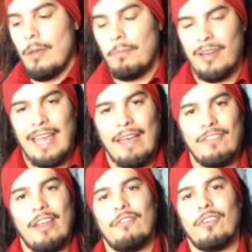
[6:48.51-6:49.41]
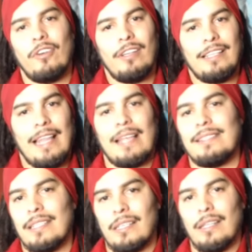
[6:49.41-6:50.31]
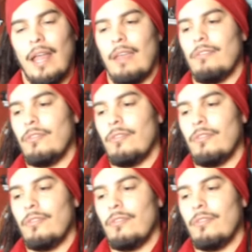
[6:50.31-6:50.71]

but have everlasting life.